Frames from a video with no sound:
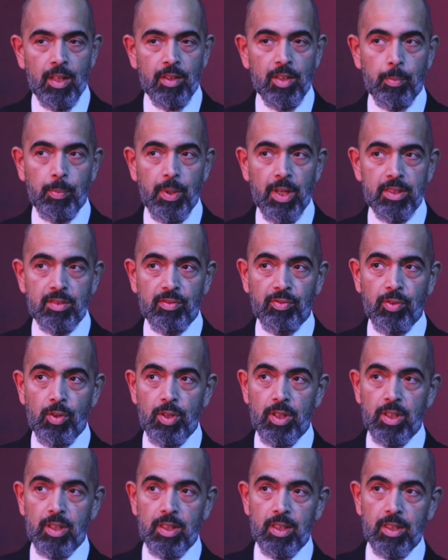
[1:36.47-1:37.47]
The past
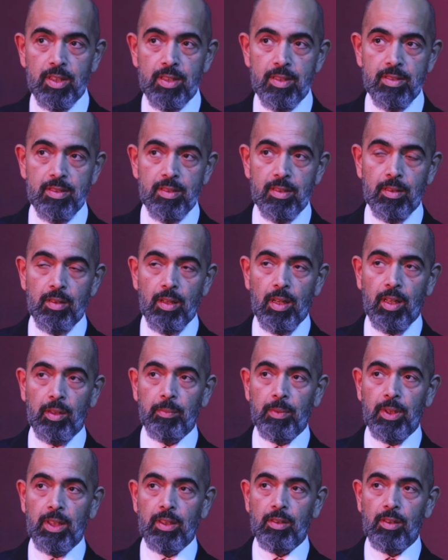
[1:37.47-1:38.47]
4 years, I
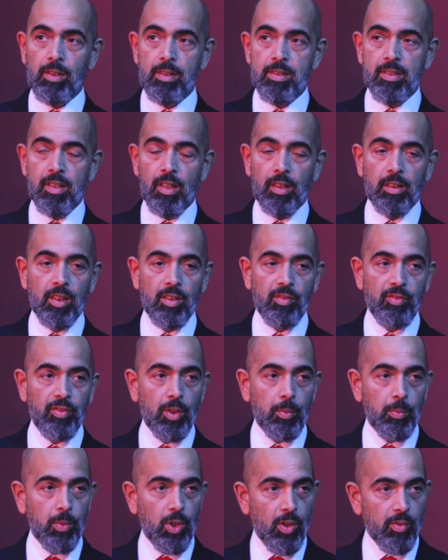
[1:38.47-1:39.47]
mean, starting
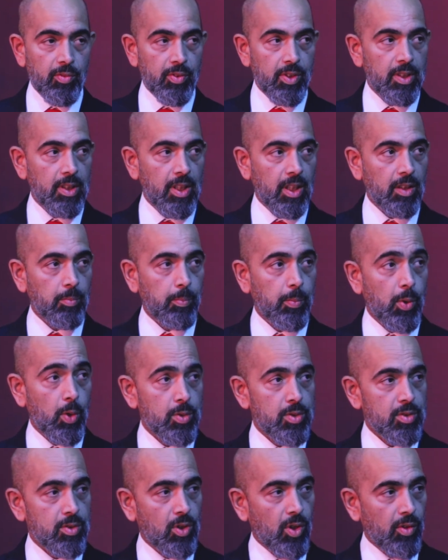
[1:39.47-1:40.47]
from COVID and
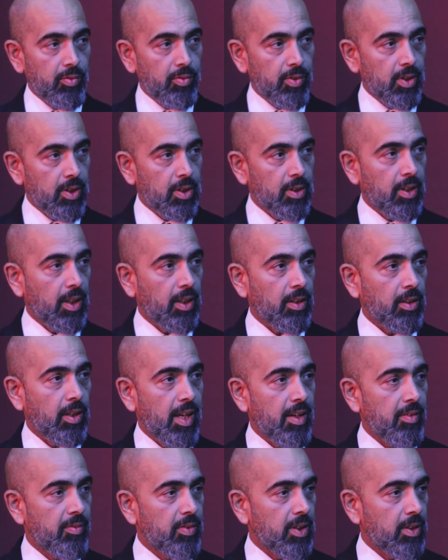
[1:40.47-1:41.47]
post-COVID and
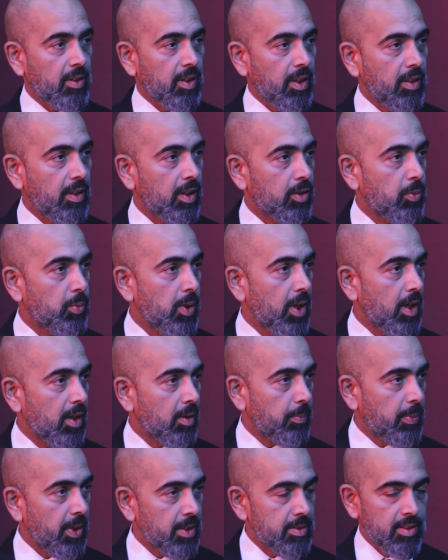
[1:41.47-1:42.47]
everything that we are
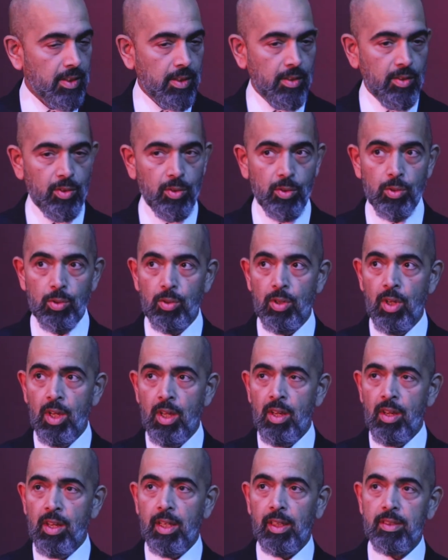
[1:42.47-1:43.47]
passing through,
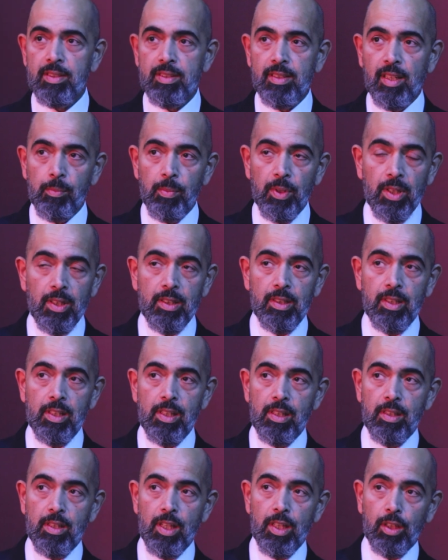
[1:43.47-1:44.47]

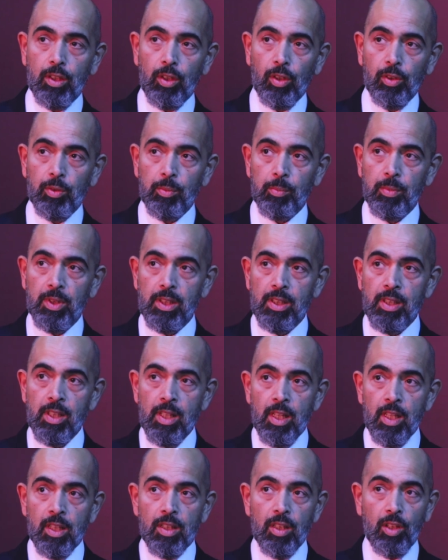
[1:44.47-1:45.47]
instability, the economy,
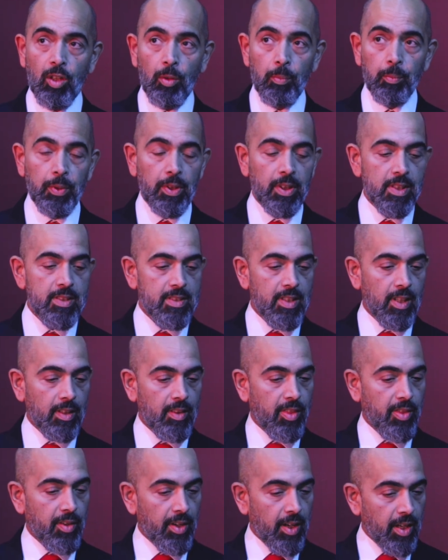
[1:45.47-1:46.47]
the companies that
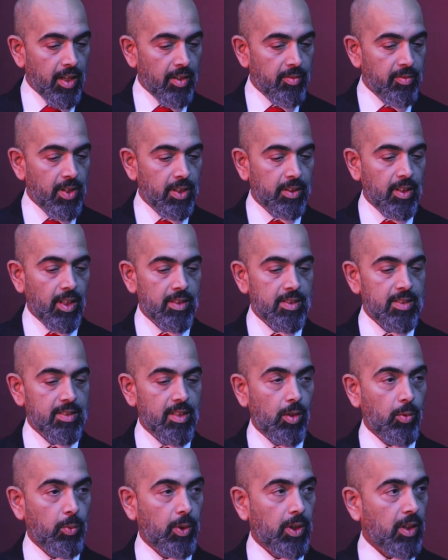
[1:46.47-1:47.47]
thrive, that are
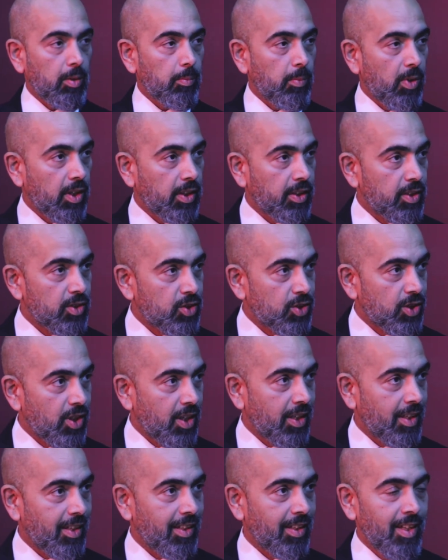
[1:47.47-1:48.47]
still winning market
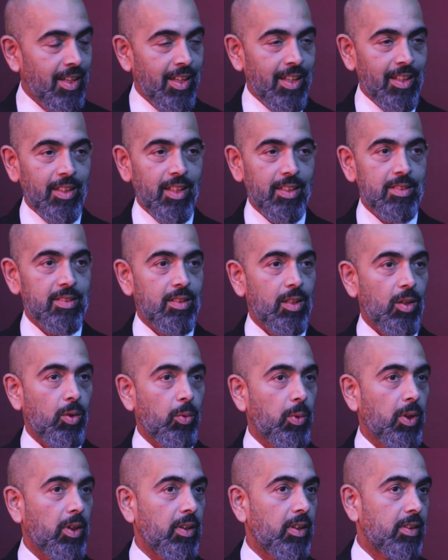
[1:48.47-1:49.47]
share, that still
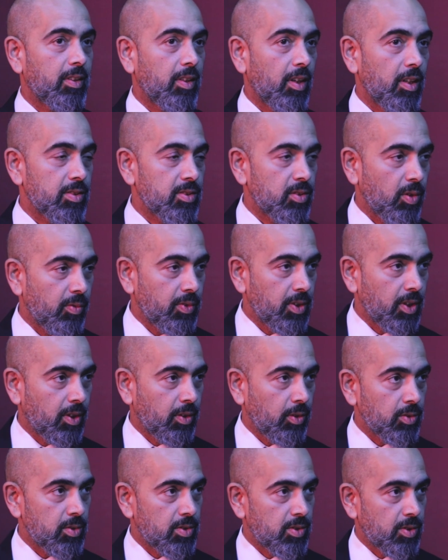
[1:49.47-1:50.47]
win the trust of the
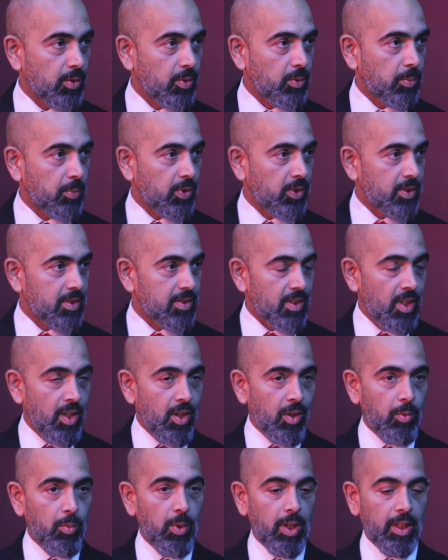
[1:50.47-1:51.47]
consumers.
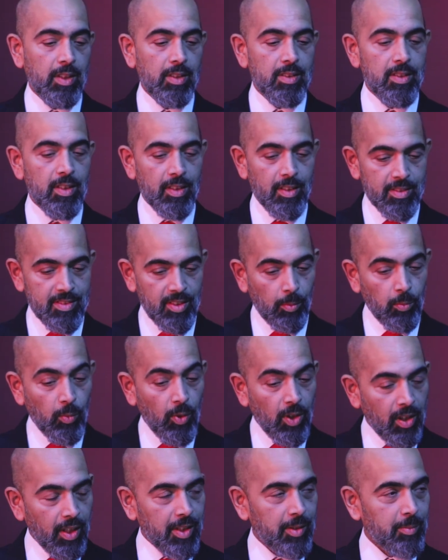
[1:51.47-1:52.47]
When
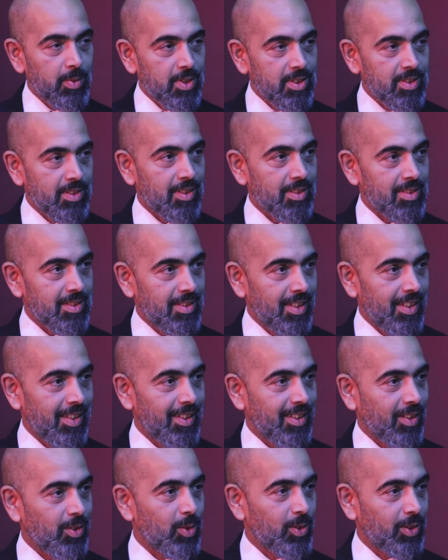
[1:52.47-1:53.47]
someone like just this day
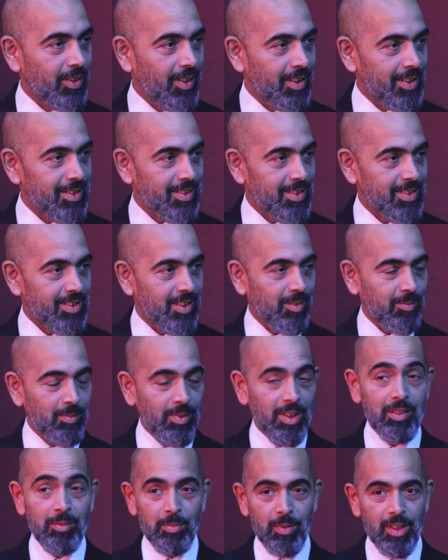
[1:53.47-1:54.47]
recognizes that,
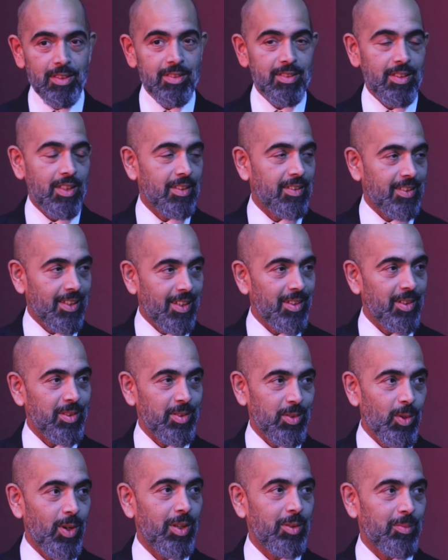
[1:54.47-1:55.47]
it means that
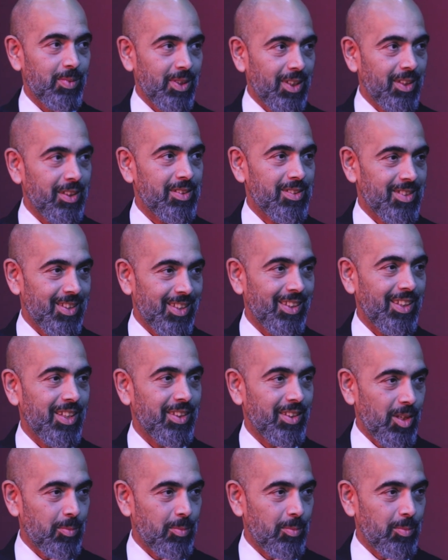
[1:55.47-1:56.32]
you are being seen and